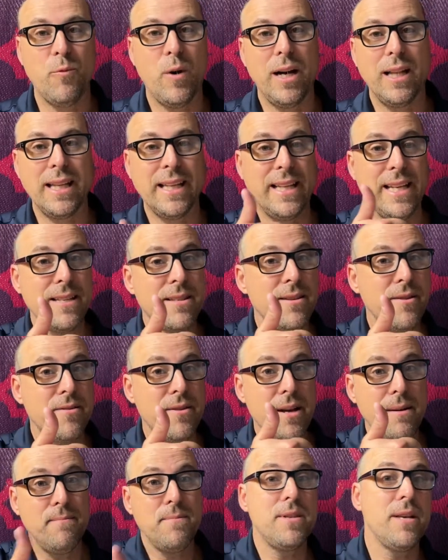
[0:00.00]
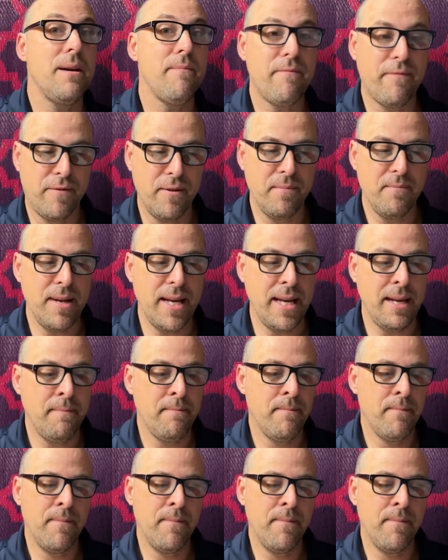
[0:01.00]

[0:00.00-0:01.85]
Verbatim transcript: while it gets a thumbs up from me,